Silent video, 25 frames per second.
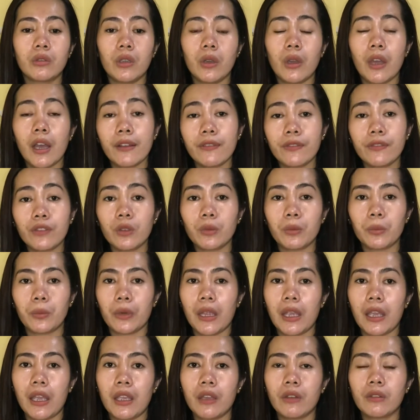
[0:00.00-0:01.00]
you have to
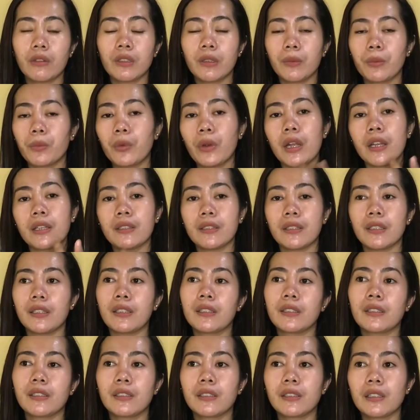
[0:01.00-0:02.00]
pray on the
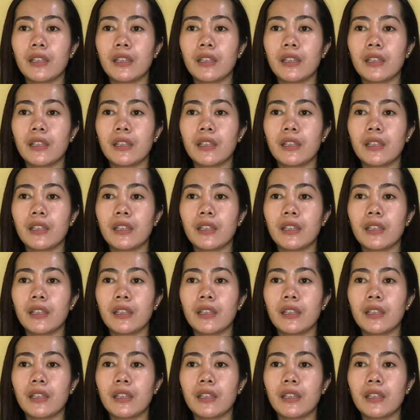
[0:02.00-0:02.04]
process,